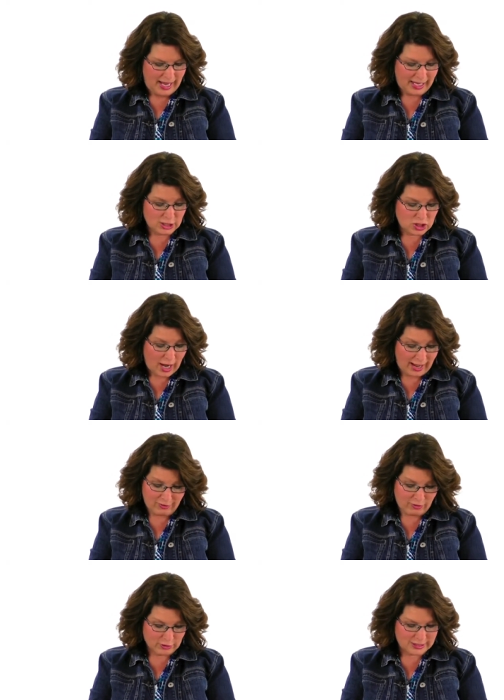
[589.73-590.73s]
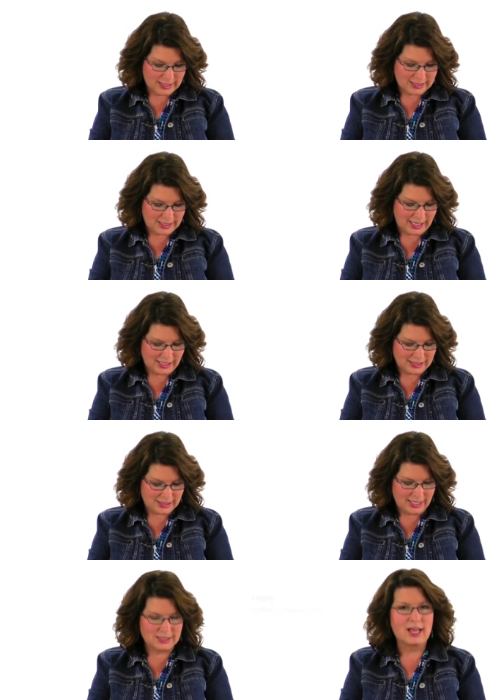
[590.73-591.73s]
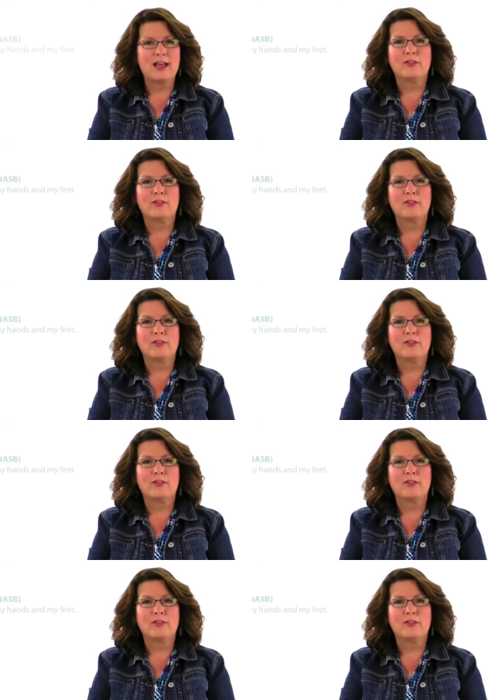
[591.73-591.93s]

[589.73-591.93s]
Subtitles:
In verse 16 it says,